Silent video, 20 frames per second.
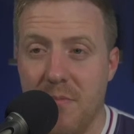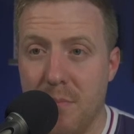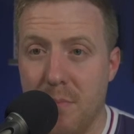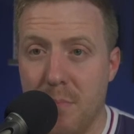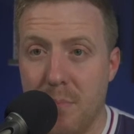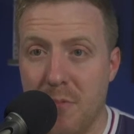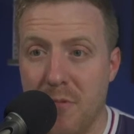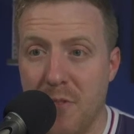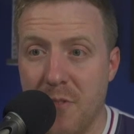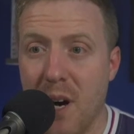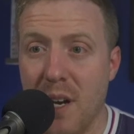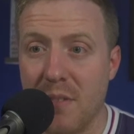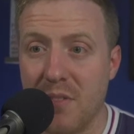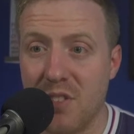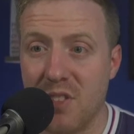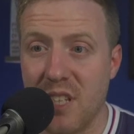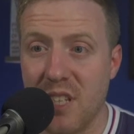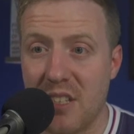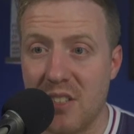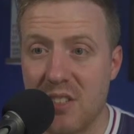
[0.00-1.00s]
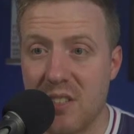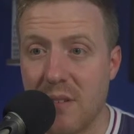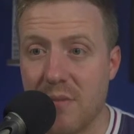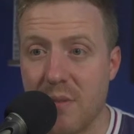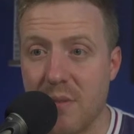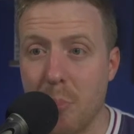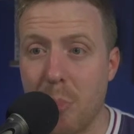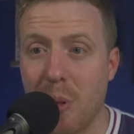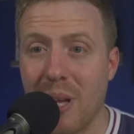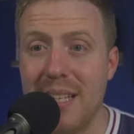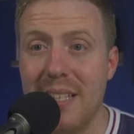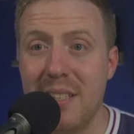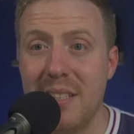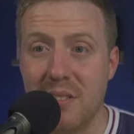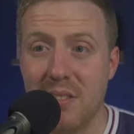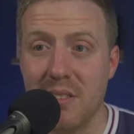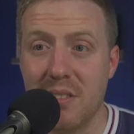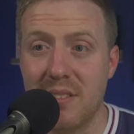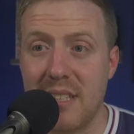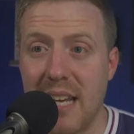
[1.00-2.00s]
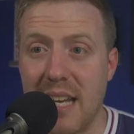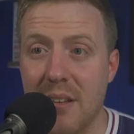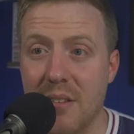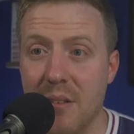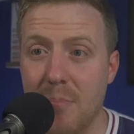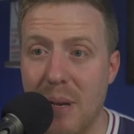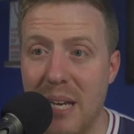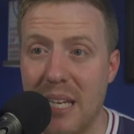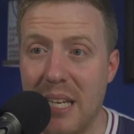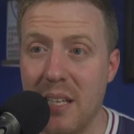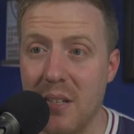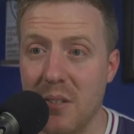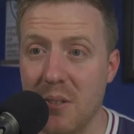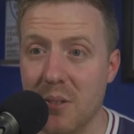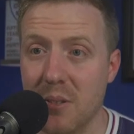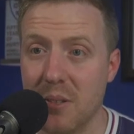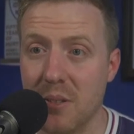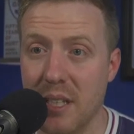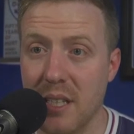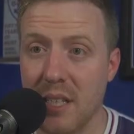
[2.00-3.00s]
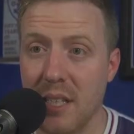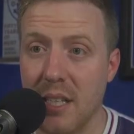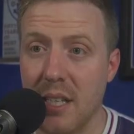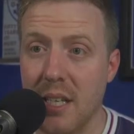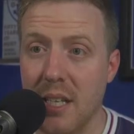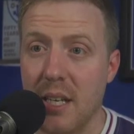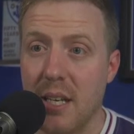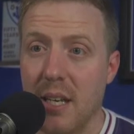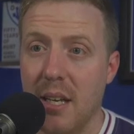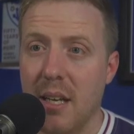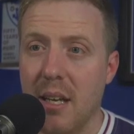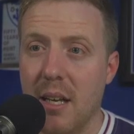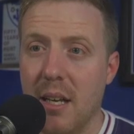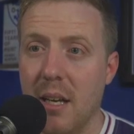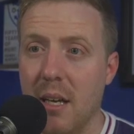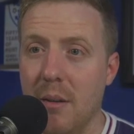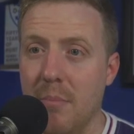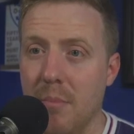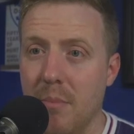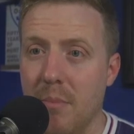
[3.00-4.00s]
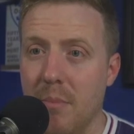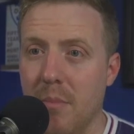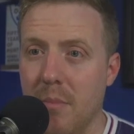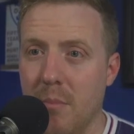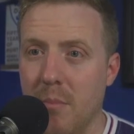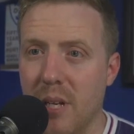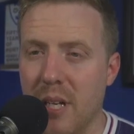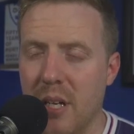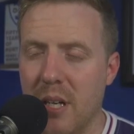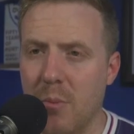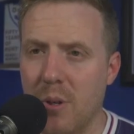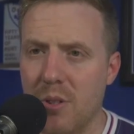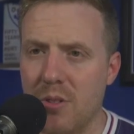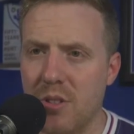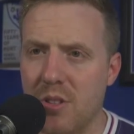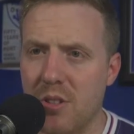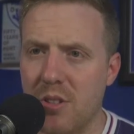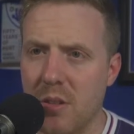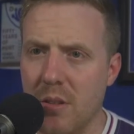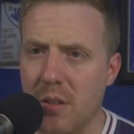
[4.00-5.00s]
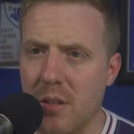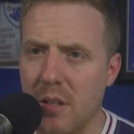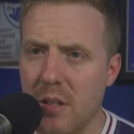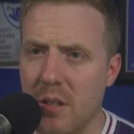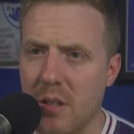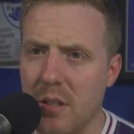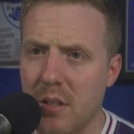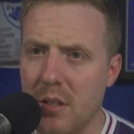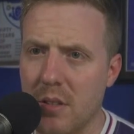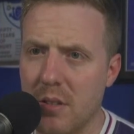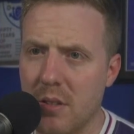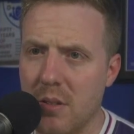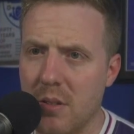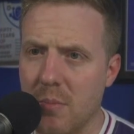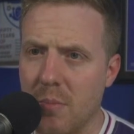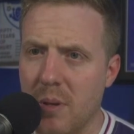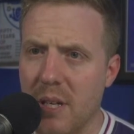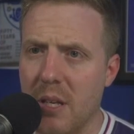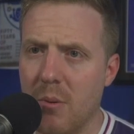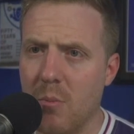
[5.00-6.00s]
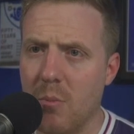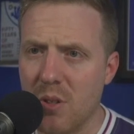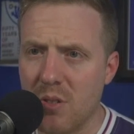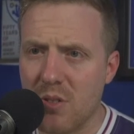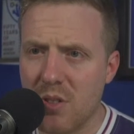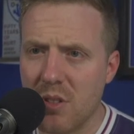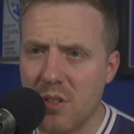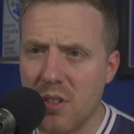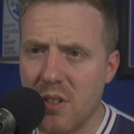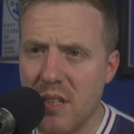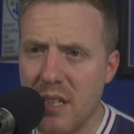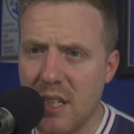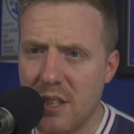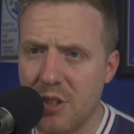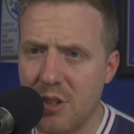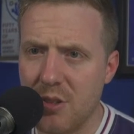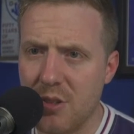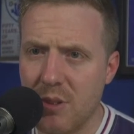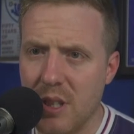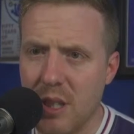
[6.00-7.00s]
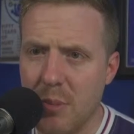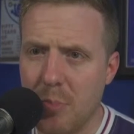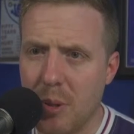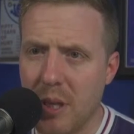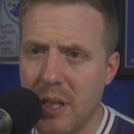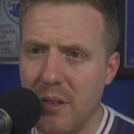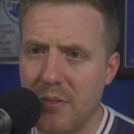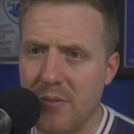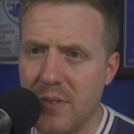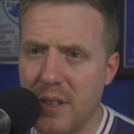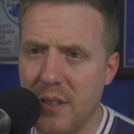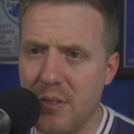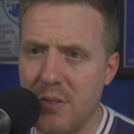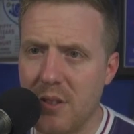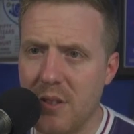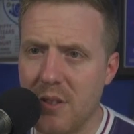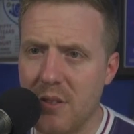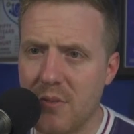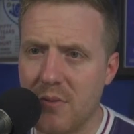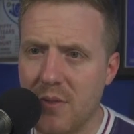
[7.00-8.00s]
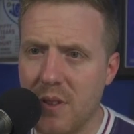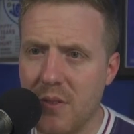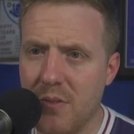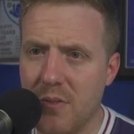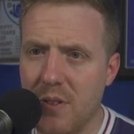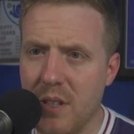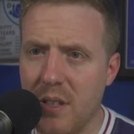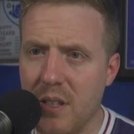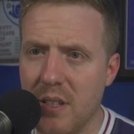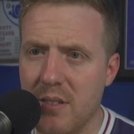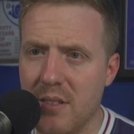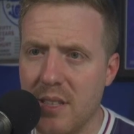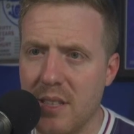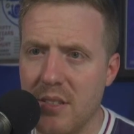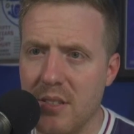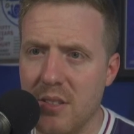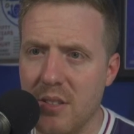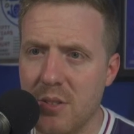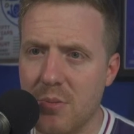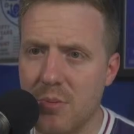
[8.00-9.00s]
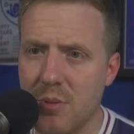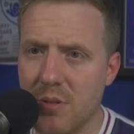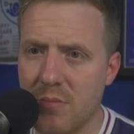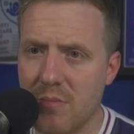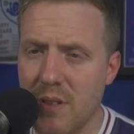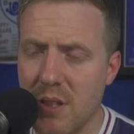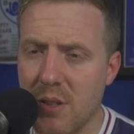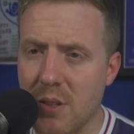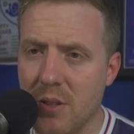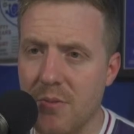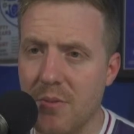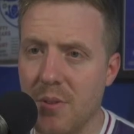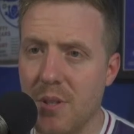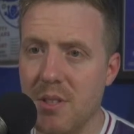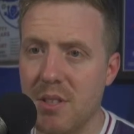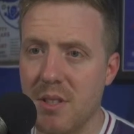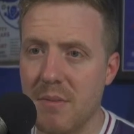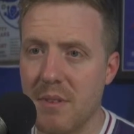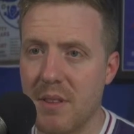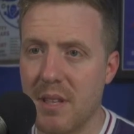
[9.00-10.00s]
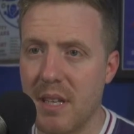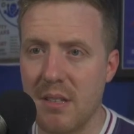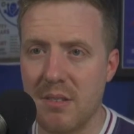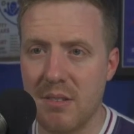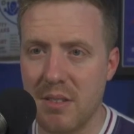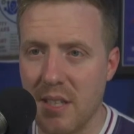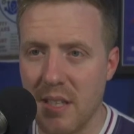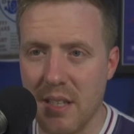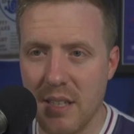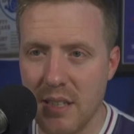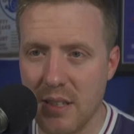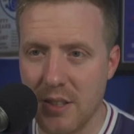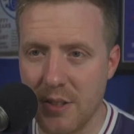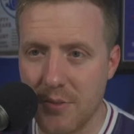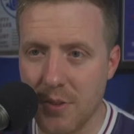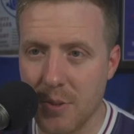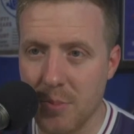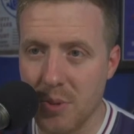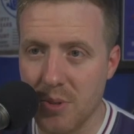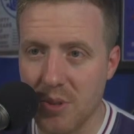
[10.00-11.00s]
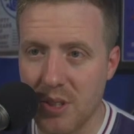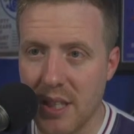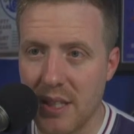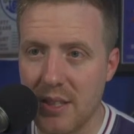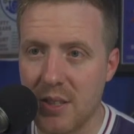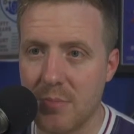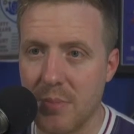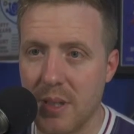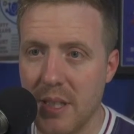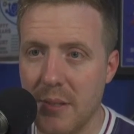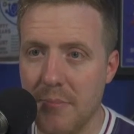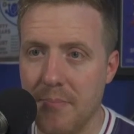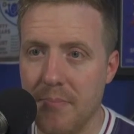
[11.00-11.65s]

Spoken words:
5, 6, 7 places down the pecking order. When I wanted to the National League playoff final in 2015, the attendance was a record 47,000. Yeah, English football's class, mate.